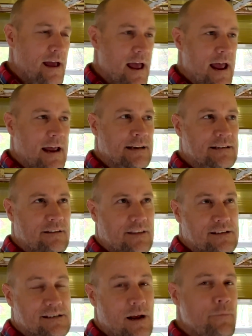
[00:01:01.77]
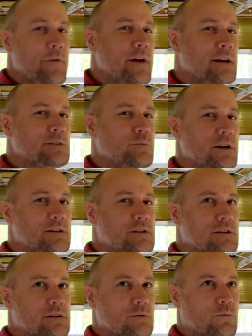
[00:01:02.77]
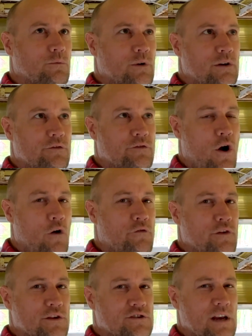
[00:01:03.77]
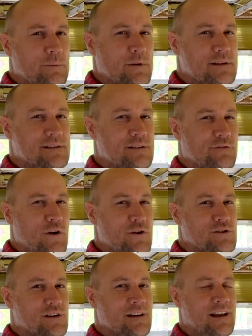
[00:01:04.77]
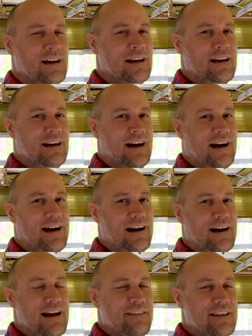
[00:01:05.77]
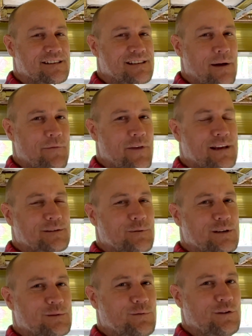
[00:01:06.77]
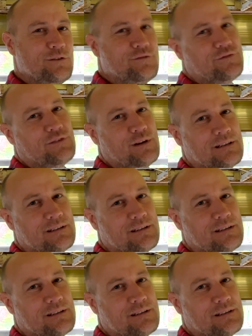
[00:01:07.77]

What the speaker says: And there's some things which we've gone for the cheapest version, and there's some things which we've